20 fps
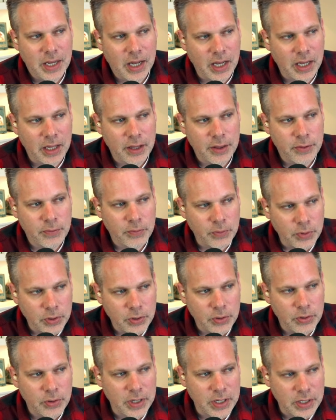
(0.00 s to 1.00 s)
uh,
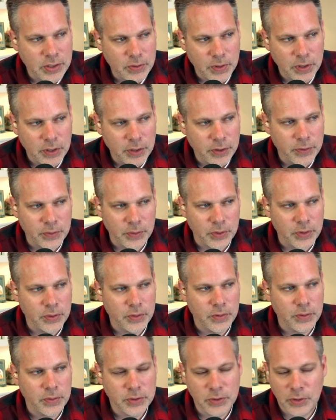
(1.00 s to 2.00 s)
through Israel,
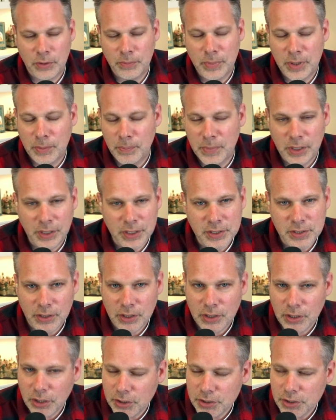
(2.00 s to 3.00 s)
through sort of Middle
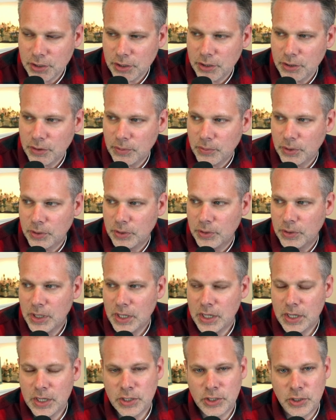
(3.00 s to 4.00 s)
Eastern culture, through
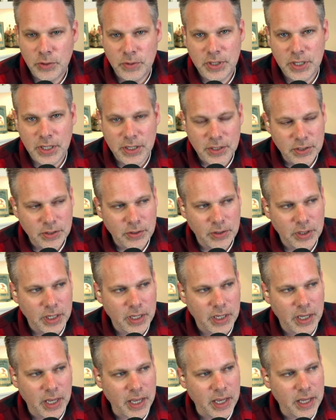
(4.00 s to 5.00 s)
Jewish
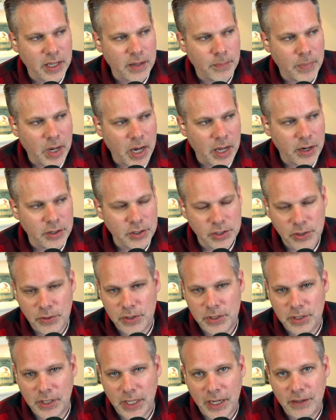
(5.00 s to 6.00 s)
history and modern
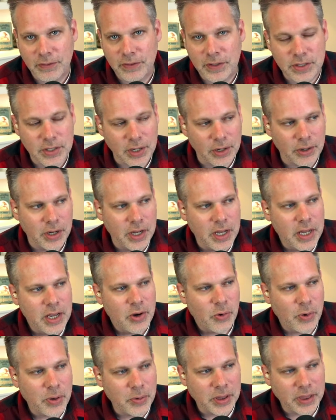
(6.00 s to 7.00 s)
Jewish life. And so
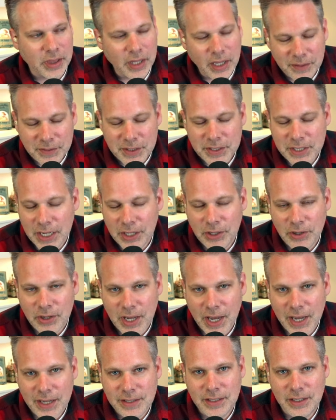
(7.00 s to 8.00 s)
we would love to take you
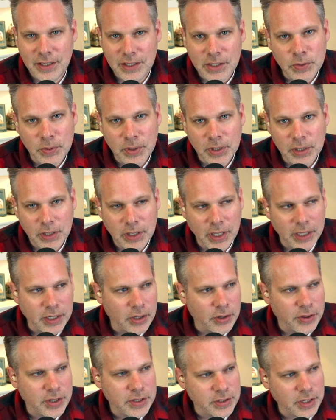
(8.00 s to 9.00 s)
guys to Israel. I
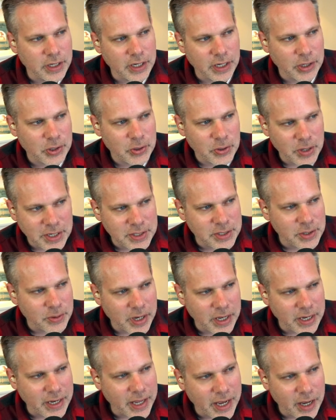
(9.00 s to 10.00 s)
know things are kind of crazy
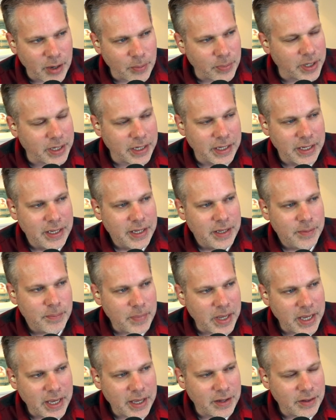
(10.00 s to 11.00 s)
right now, but
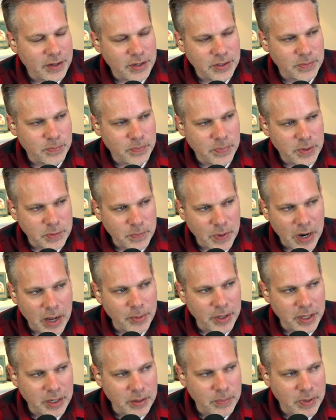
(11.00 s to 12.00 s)
man, there's is
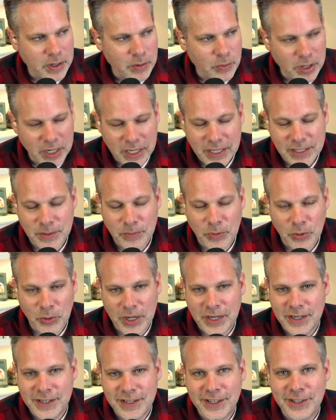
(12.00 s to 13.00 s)
probably going to be we're going to get some
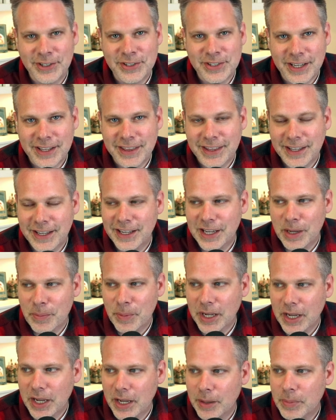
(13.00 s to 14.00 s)
great deals I think
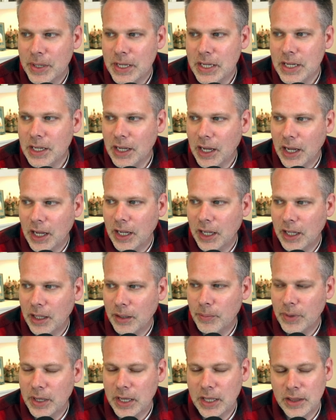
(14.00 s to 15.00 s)
coming up
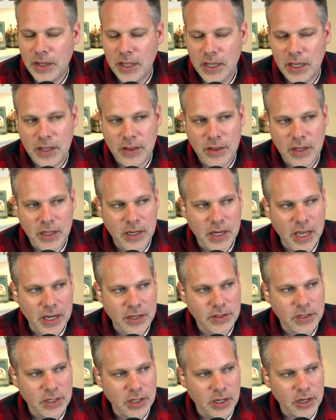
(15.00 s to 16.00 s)
um, in the, in the
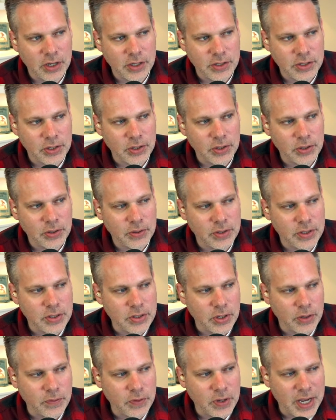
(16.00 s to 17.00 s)
next year or two.
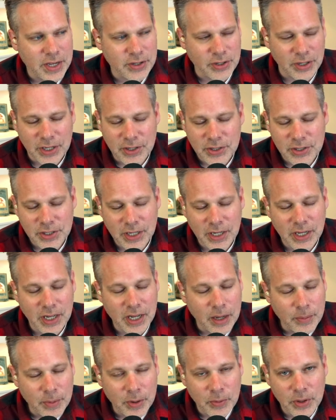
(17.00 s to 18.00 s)
And so if you guys are interested in
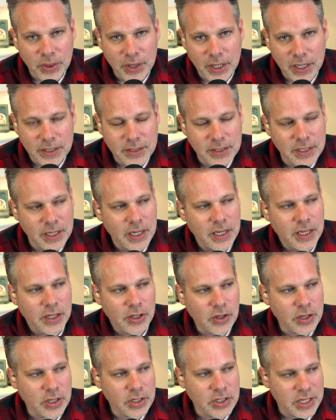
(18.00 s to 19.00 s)
coming with us,
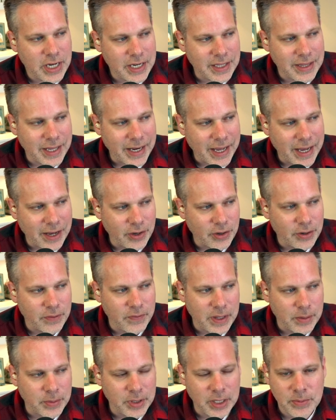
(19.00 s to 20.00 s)
you can check that out. Go
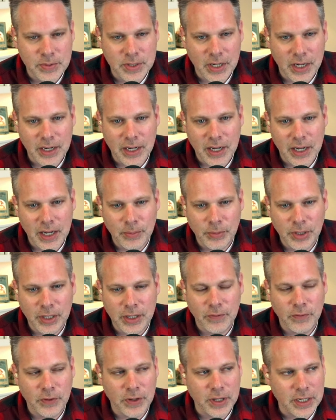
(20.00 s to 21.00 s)
to familyteams.com,
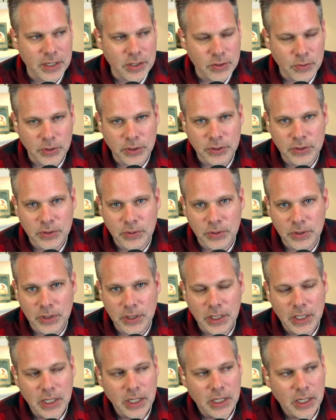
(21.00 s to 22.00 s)
look for the Israel
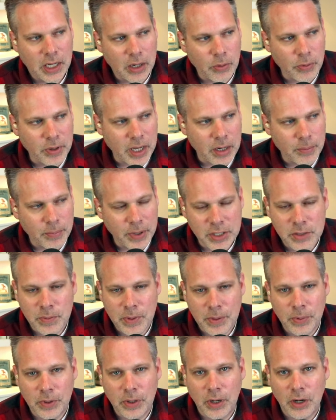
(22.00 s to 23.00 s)
tour. Uh, we got a bunch
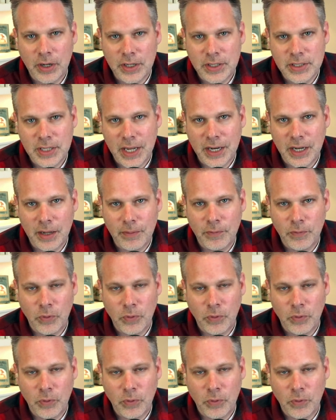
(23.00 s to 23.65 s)
of people already signed up